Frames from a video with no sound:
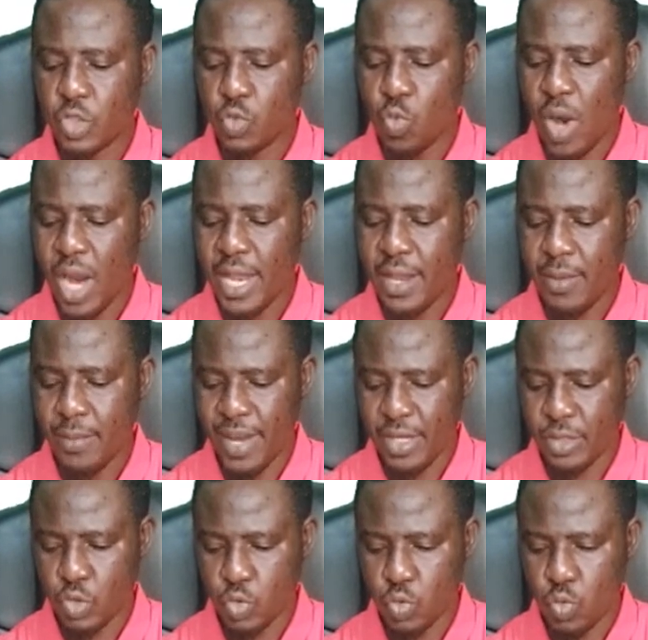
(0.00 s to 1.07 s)
matrix y
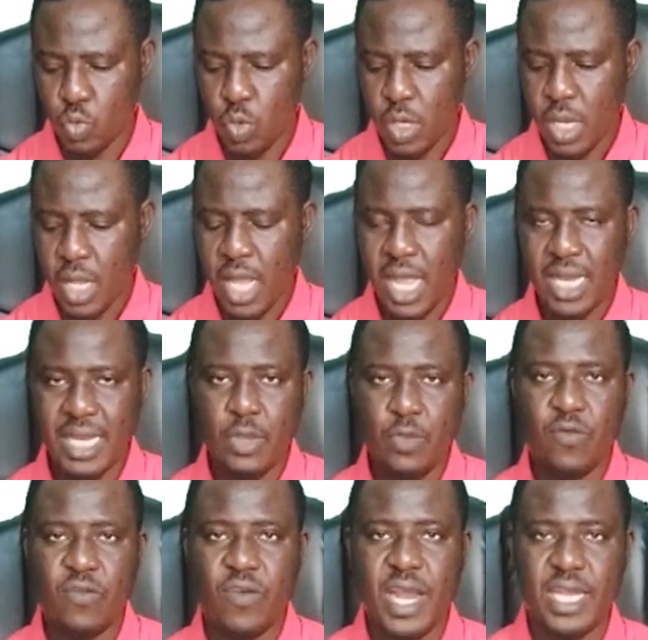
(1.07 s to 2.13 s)
by 2,
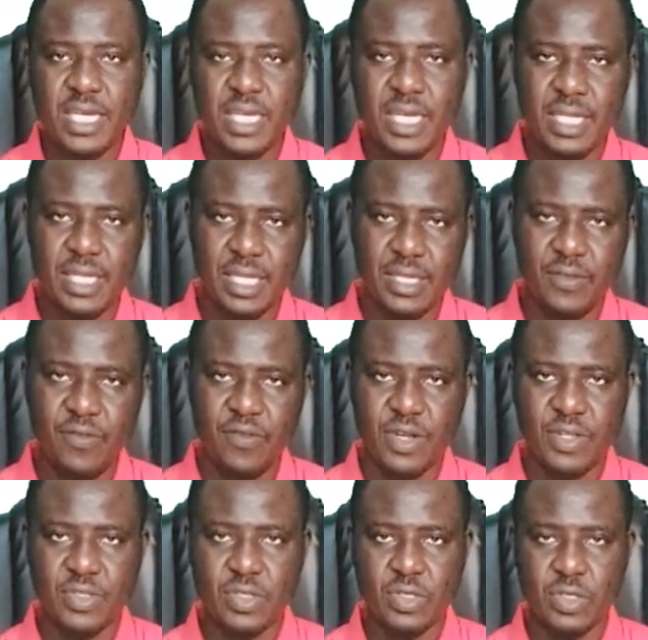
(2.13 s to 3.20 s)
and then you find the
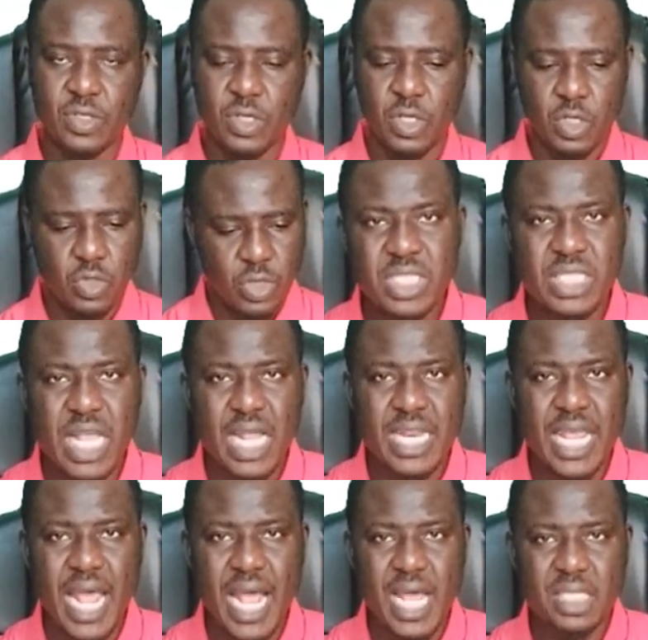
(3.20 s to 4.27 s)
difference. So these
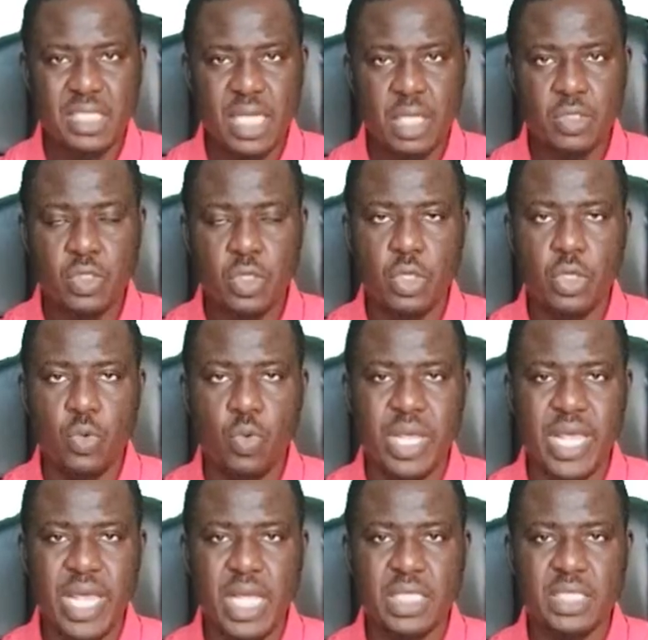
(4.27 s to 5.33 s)
are the answers
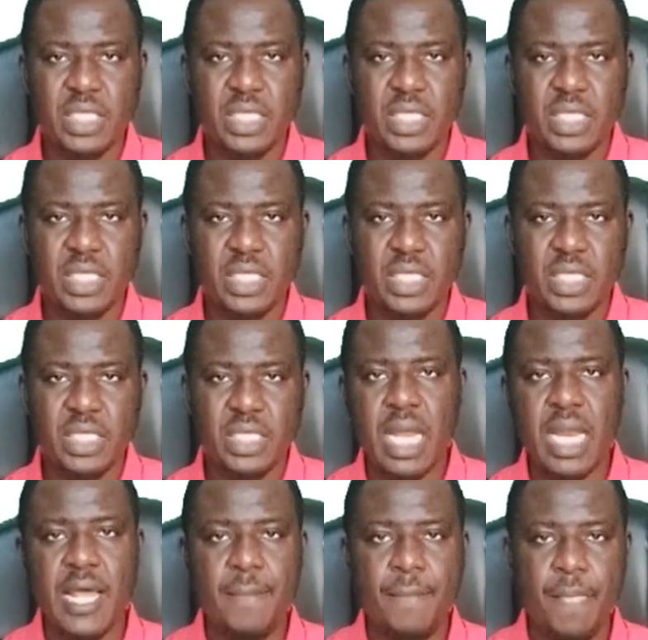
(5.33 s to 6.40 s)
you will get in
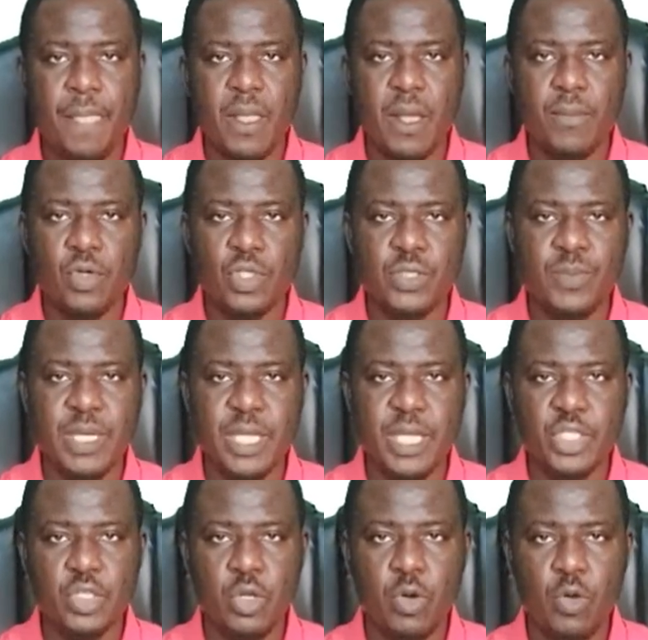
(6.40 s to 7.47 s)
scalar
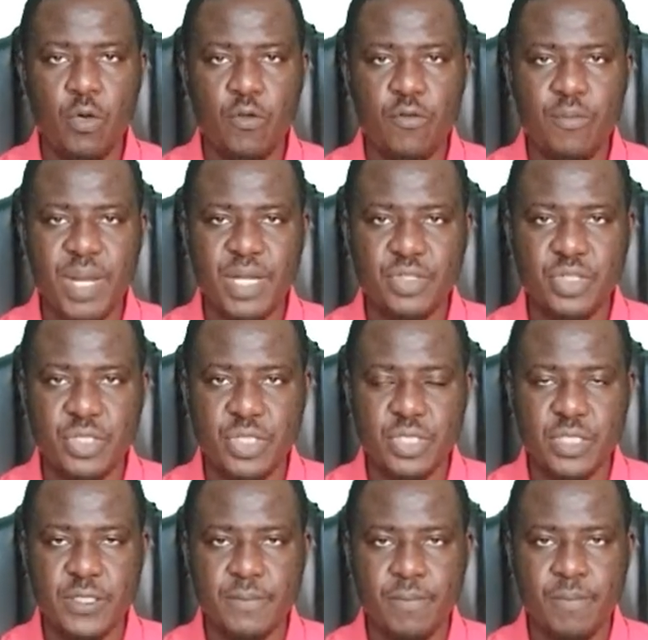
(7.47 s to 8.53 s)
multiplication of
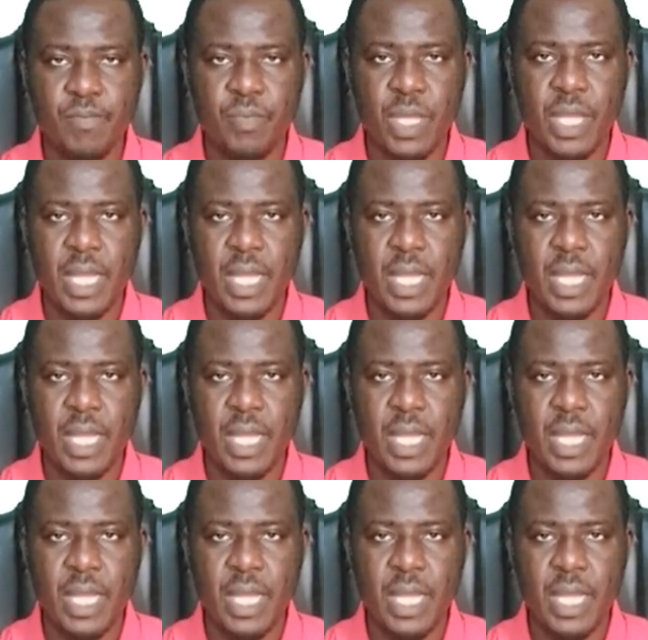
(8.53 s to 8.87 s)
matrices.